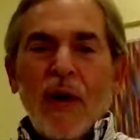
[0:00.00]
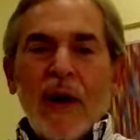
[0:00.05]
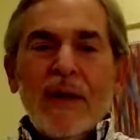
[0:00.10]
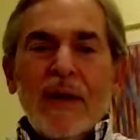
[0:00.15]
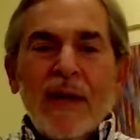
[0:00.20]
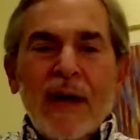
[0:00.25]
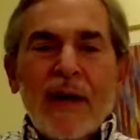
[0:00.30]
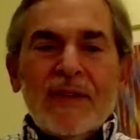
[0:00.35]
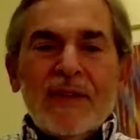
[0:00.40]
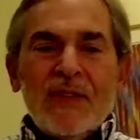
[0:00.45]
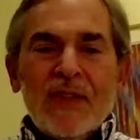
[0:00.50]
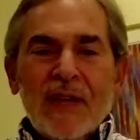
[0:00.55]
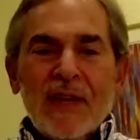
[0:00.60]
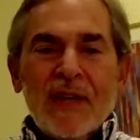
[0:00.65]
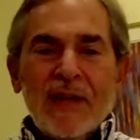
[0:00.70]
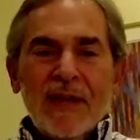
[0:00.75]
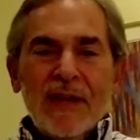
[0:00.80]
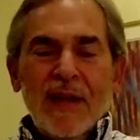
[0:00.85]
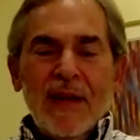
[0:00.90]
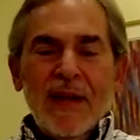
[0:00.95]
yes,
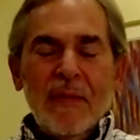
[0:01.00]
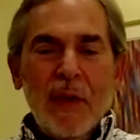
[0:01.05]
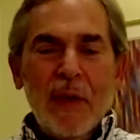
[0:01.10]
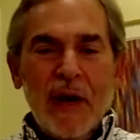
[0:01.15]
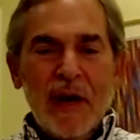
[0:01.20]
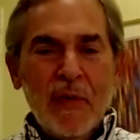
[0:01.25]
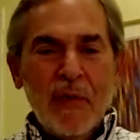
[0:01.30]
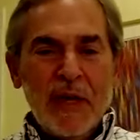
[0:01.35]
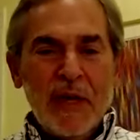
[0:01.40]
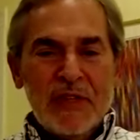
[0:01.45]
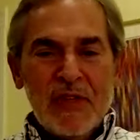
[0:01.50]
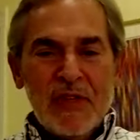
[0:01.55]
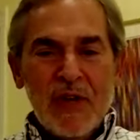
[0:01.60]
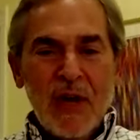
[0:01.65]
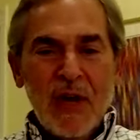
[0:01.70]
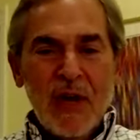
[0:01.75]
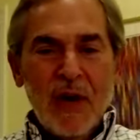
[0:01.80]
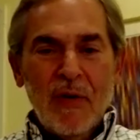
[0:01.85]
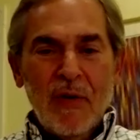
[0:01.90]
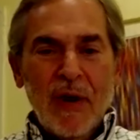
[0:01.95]
and in many ways,
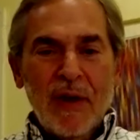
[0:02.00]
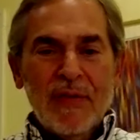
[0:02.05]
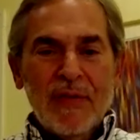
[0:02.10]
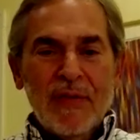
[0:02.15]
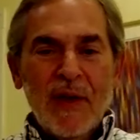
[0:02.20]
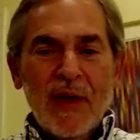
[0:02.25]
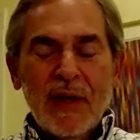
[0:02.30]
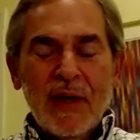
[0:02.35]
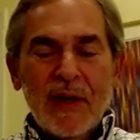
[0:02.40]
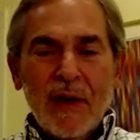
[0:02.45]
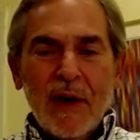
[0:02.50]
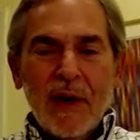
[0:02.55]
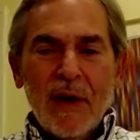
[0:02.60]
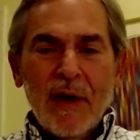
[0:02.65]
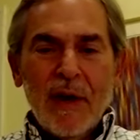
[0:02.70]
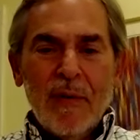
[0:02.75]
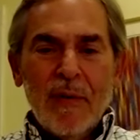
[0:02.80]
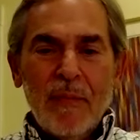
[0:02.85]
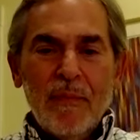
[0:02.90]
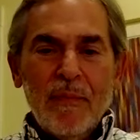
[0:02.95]
no. I think
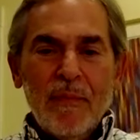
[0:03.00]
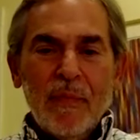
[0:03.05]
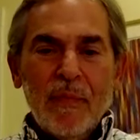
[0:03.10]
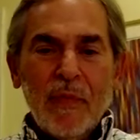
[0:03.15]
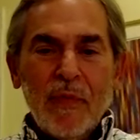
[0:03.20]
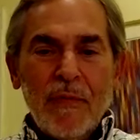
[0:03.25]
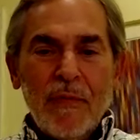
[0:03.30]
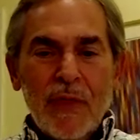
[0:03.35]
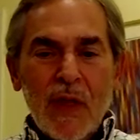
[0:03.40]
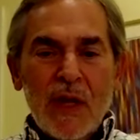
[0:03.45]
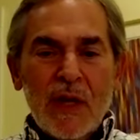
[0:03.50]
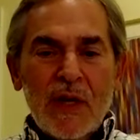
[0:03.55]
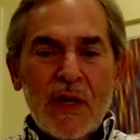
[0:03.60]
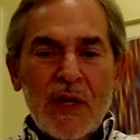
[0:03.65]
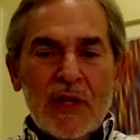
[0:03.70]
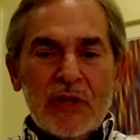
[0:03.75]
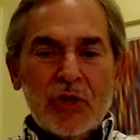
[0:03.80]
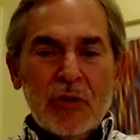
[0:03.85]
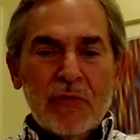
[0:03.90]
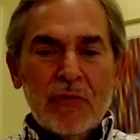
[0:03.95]
the
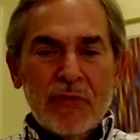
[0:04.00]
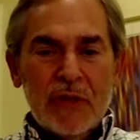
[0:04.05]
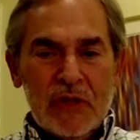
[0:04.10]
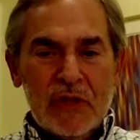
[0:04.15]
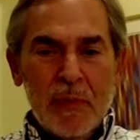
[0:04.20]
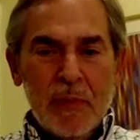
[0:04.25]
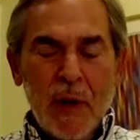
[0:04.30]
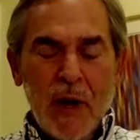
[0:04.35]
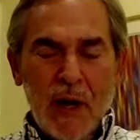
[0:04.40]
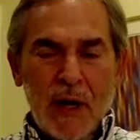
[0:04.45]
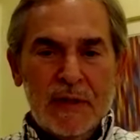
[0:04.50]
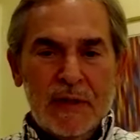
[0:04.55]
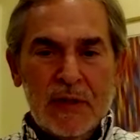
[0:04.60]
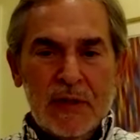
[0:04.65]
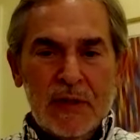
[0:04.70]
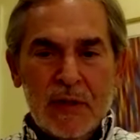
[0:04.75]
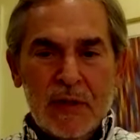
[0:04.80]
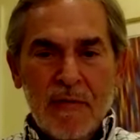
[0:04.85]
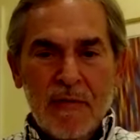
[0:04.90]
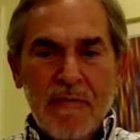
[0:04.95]
initial response,
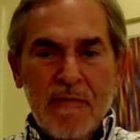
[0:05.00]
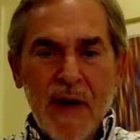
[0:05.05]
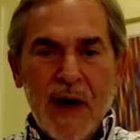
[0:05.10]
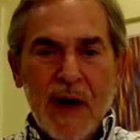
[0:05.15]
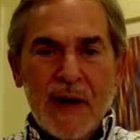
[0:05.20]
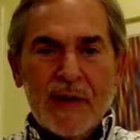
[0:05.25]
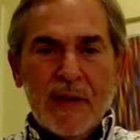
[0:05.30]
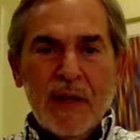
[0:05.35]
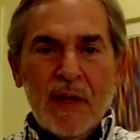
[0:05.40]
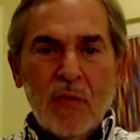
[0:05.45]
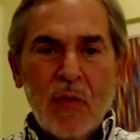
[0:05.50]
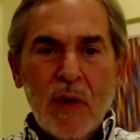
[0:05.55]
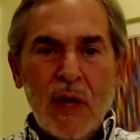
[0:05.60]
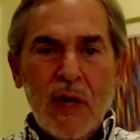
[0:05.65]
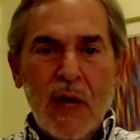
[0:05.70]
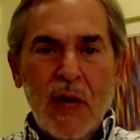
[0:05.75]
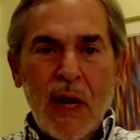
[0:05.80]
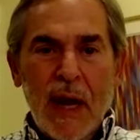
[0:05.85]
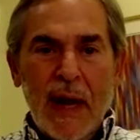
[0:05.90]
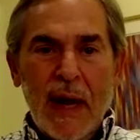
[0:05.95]
the fact that
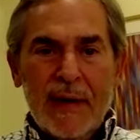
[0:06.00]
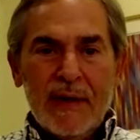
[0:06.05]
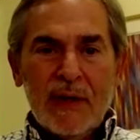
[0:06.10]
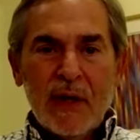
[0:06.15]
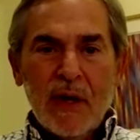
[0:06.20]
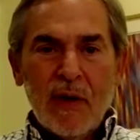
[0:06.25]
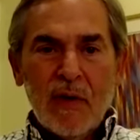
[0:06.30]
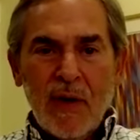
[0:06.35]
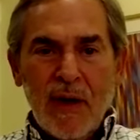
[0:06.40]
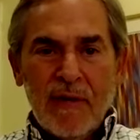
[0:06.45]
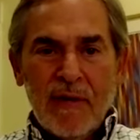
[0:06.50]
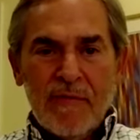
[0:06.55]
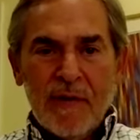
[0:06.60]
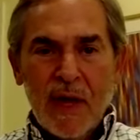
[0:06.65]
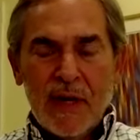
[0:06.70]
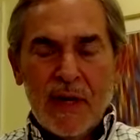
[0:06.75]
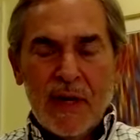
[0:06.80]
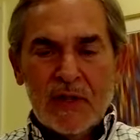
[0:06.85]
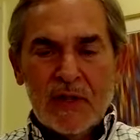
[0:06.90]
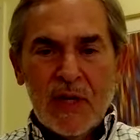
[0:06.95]
we had to go to
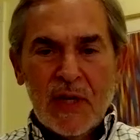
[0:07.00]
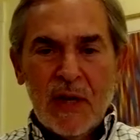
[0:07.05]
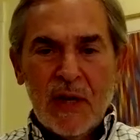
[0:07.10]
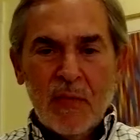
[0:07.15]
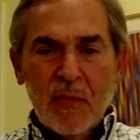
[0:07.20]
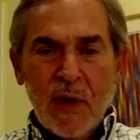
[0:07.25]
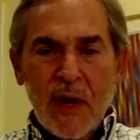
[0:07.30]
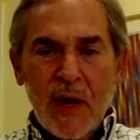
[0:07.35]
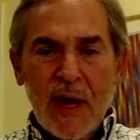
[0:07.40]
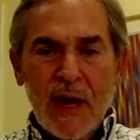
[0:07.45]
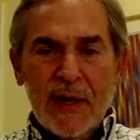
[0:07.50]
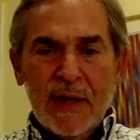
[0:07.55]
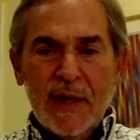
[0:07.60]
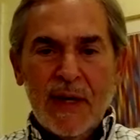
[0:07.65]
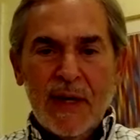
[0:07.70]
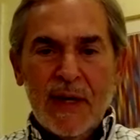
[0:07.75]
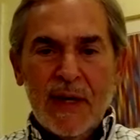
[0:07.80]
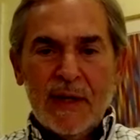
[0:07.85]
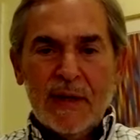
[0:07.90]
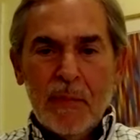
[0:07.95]
Afghanistan, we had to
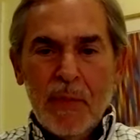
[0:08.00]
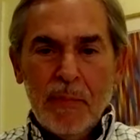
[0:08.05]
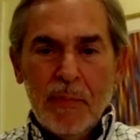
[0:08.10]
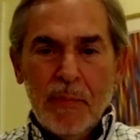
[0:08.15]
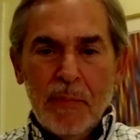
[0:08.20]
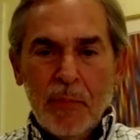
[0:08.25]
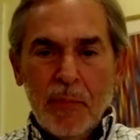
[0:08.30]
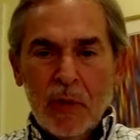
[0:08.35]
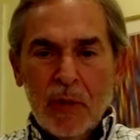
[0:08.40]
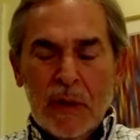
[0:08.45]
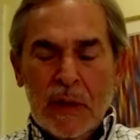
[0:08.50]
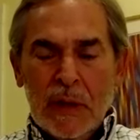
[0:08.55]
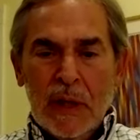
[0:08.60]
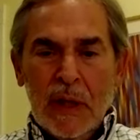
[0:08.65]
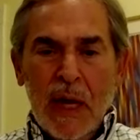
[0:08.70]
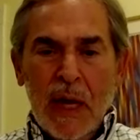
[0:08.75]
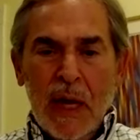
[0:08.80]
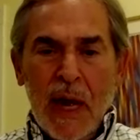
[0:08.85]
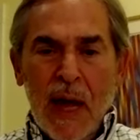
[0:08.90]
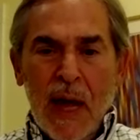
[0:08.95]
get the people
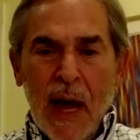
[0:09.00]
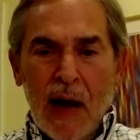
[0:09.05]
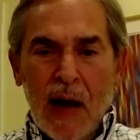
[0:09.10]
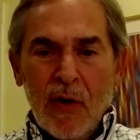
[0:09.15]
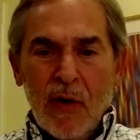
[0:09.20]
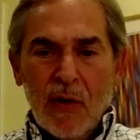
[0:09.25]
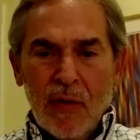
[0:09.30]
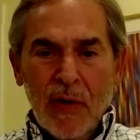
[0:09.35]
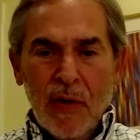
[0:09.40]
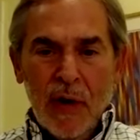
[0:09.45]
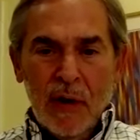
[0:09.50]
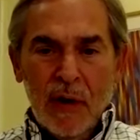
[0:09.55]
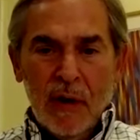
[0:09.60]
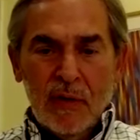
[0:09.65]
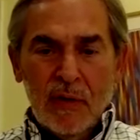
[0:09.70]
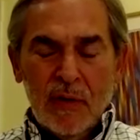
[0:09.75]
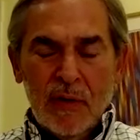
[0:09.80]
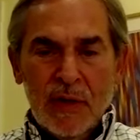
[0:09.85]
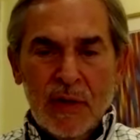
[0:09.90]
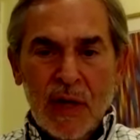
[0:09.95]
out of there
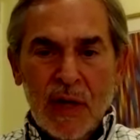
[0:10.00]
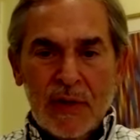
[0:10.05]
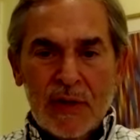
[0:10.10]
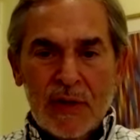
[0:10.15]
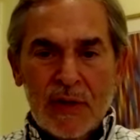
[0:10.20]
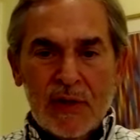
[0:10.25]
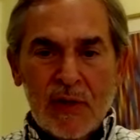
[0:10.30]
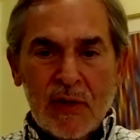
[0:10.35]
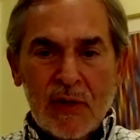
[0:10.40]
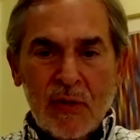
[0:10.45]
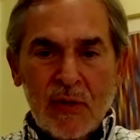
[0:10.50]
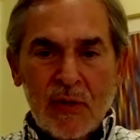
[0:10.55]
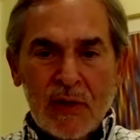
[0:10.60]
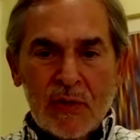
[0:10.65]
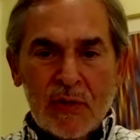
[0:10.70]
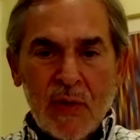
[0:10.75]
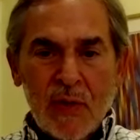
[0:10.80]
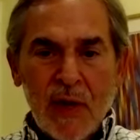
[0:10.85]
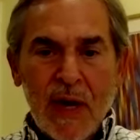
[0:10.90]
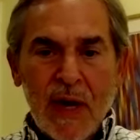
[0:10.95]
who'd done this to us.
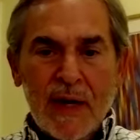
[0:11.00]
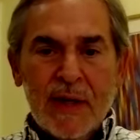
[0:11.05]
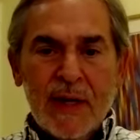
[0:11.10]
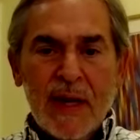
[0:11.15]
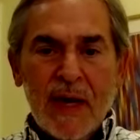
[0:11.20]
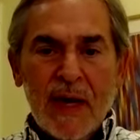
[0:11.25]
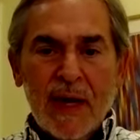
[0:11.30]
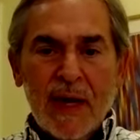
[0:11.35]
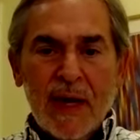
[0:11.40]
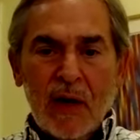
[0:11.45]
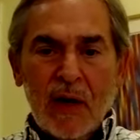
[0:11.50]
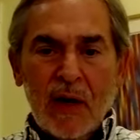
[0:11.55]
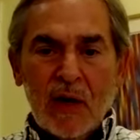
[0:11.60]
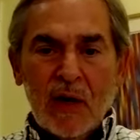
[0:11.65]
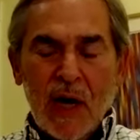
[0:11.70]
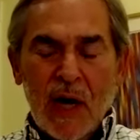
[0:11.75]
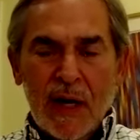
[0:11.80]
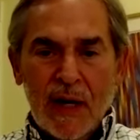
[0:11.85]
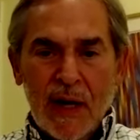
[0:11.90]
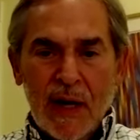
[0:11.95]
We had to get
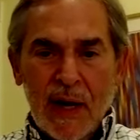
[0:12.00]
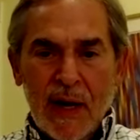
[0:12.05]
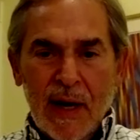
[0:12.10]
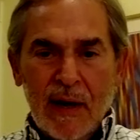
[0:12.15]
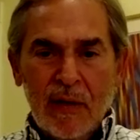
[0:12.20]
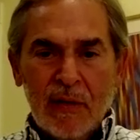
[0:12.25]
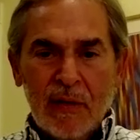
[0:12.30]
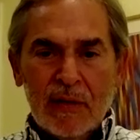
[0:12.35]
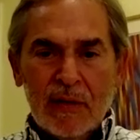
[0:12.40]
Al-Qaeda out